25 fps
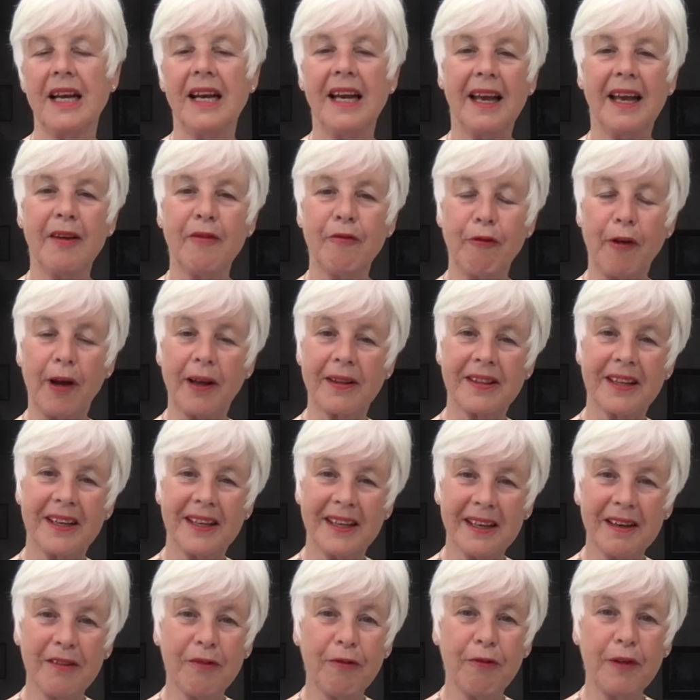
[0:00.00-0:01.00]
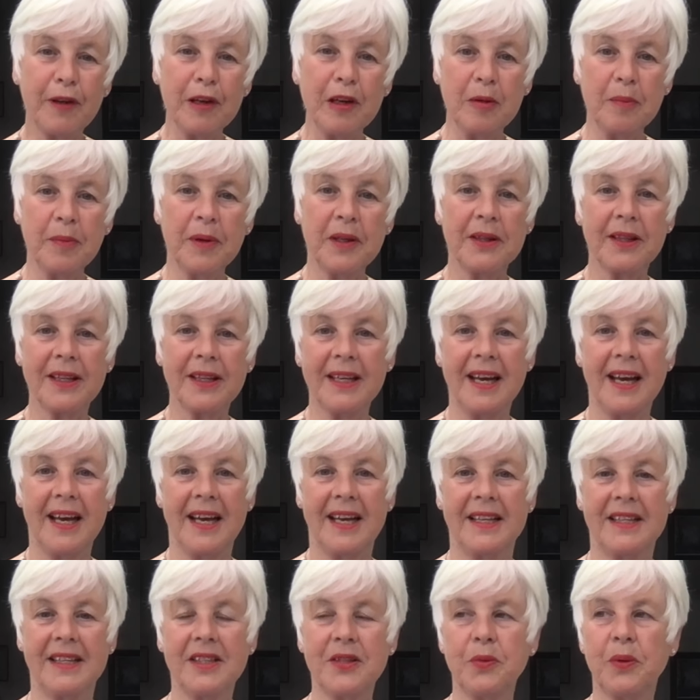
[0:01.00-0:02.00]
In fact, the little film at the
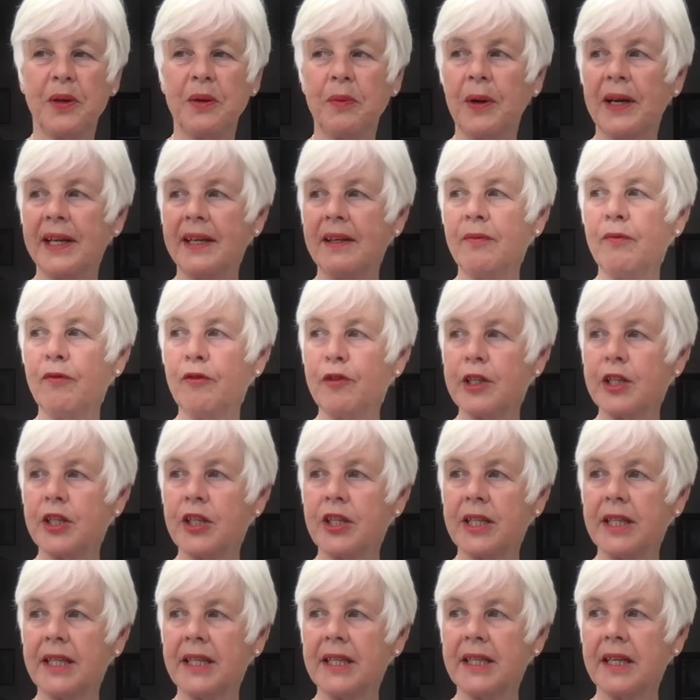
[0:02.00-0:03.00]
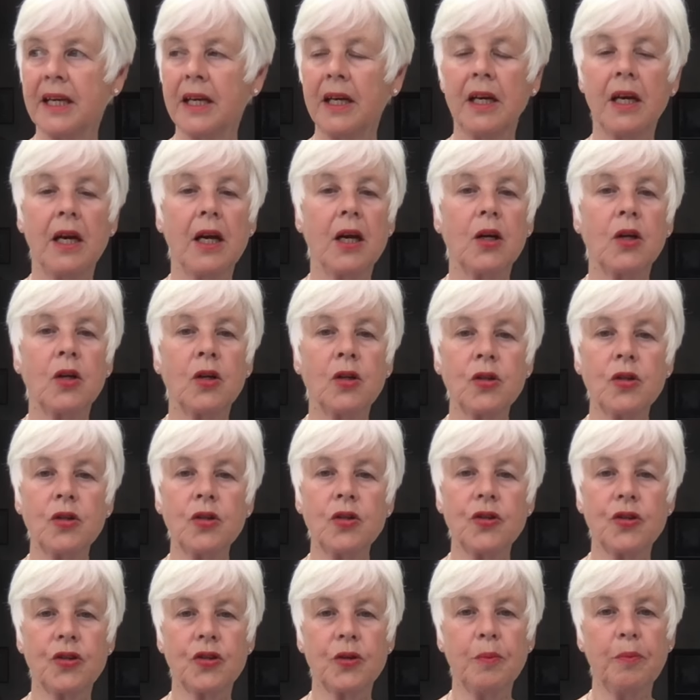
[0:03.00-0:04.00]
end, we went and visited
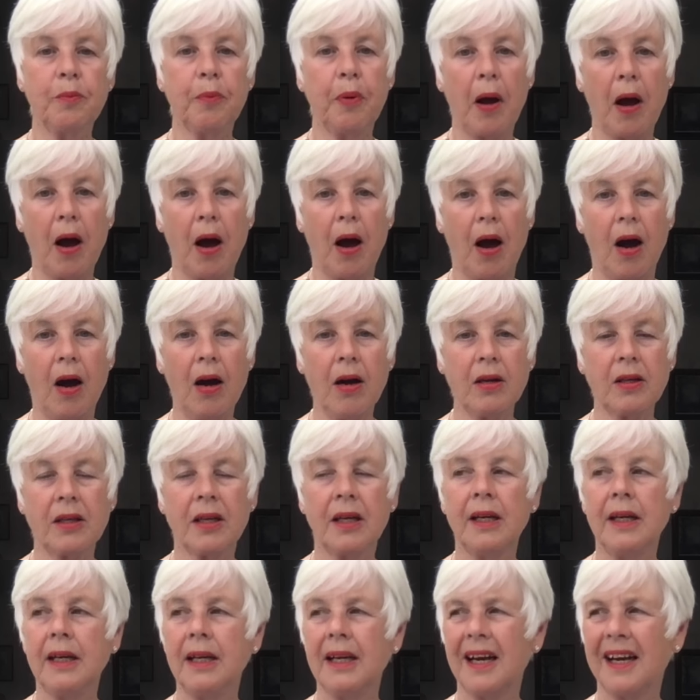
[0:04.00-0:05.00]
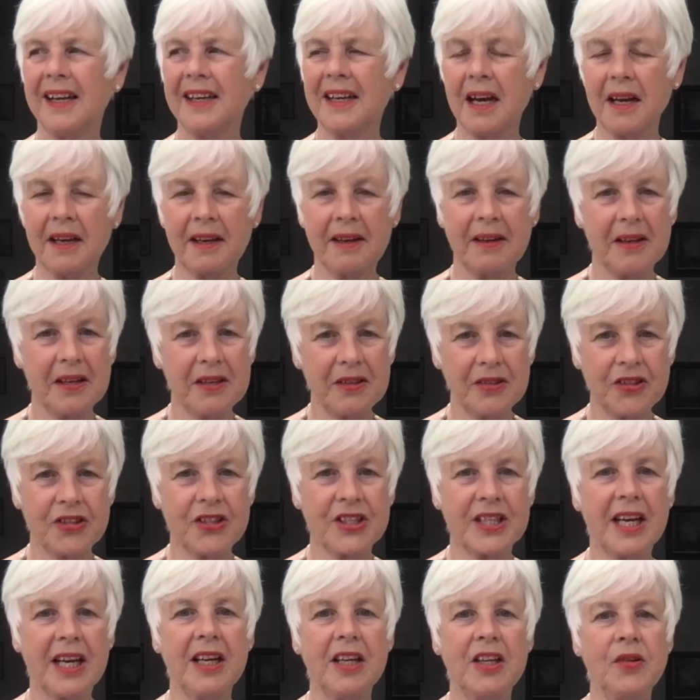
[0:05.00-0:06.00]
Goodnestone Park, and I'm going to
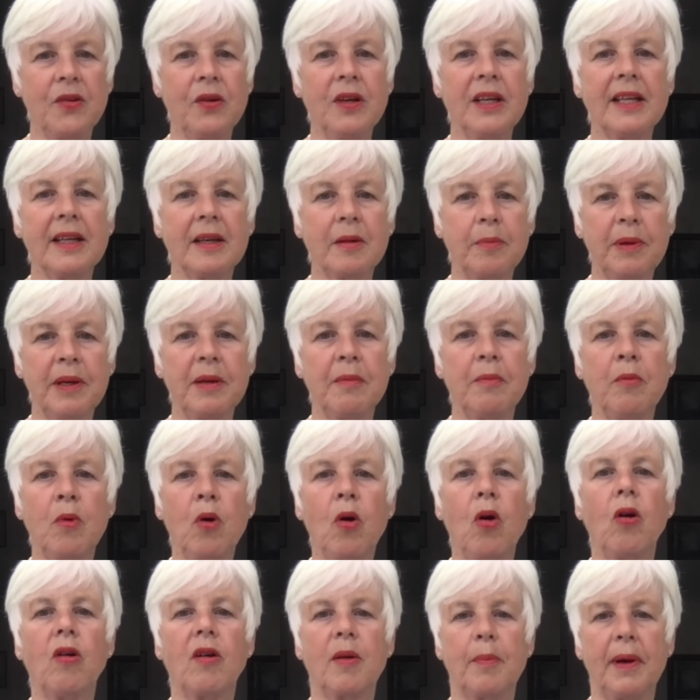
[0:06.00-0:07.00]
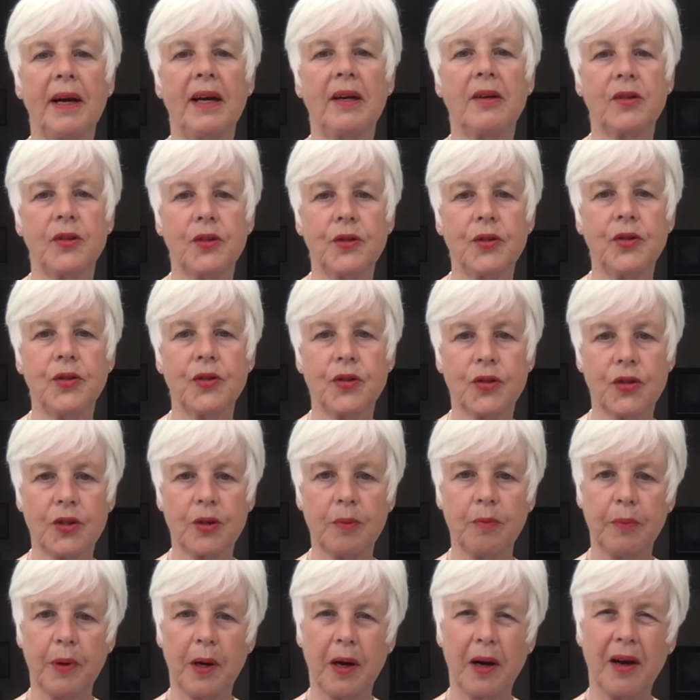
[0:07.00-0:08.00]
tell you a little bit more about
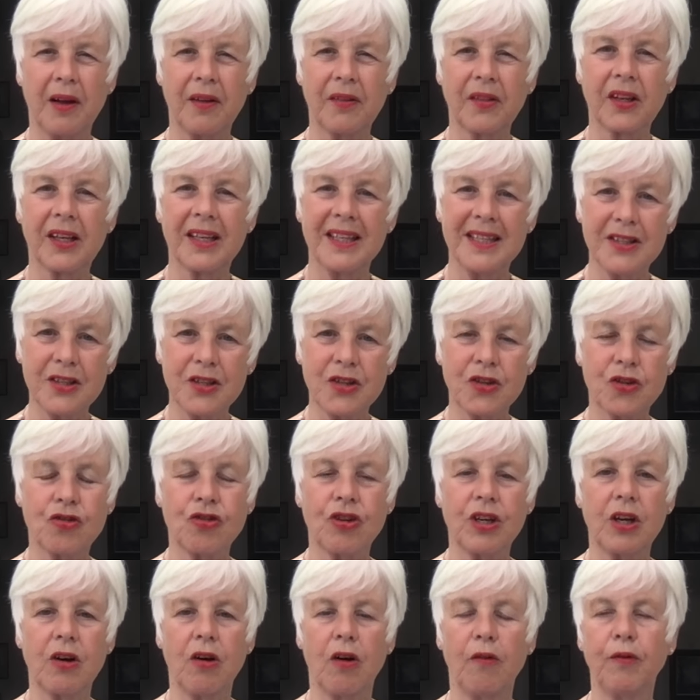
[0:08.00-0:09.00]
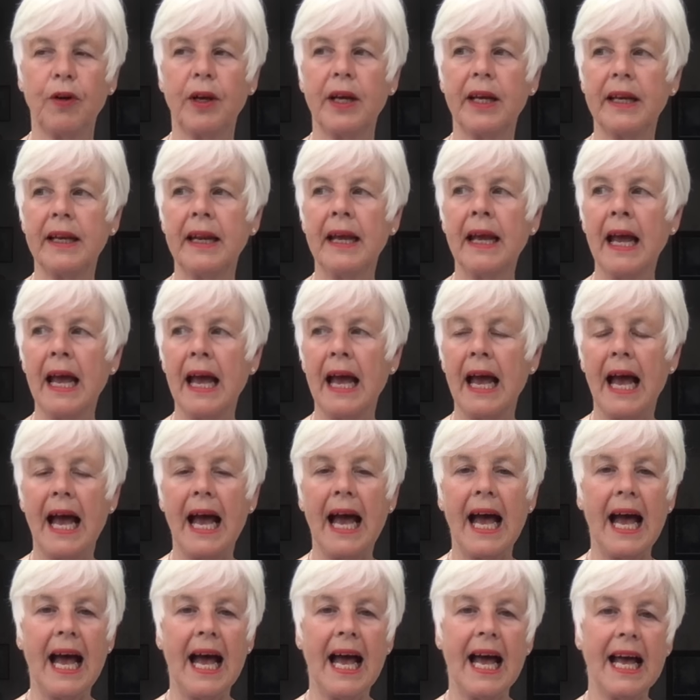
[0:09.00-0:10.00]
Goodnestone Park, the history of it,
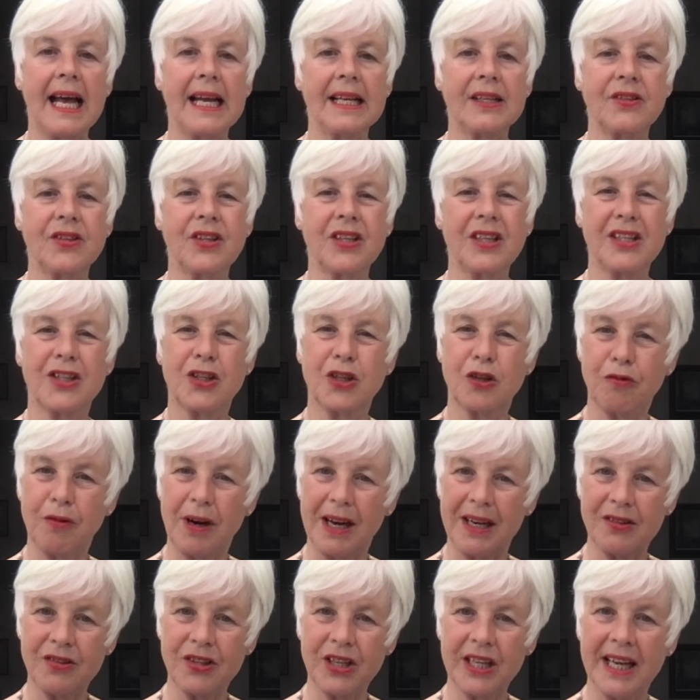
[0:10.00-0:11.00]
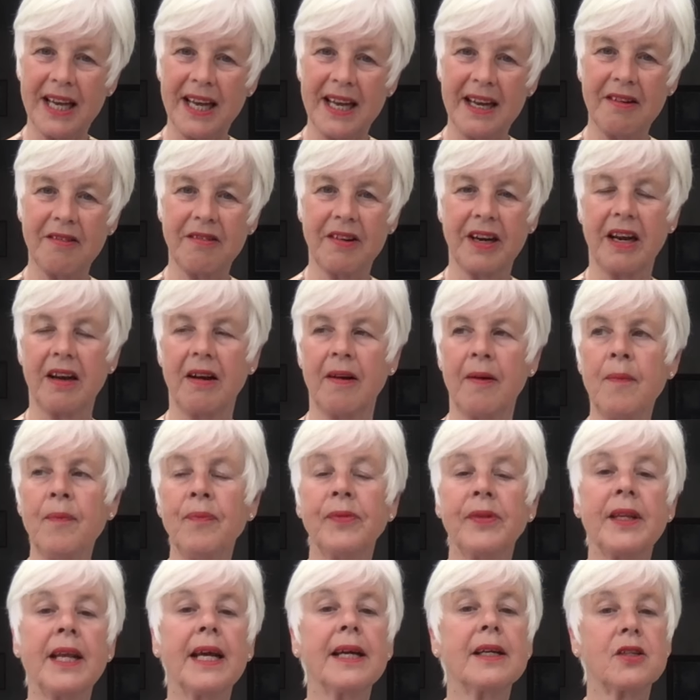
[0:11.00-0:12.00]
and the surrounding area
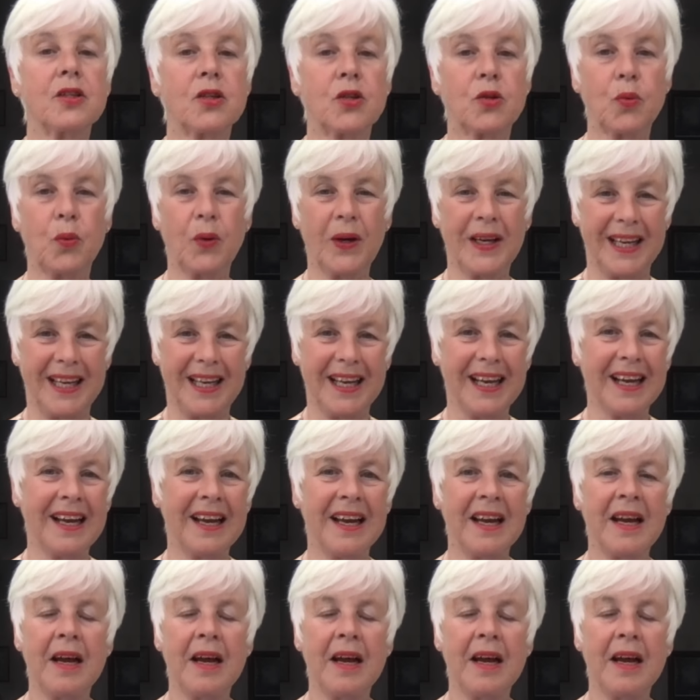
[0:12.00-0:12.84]
next week.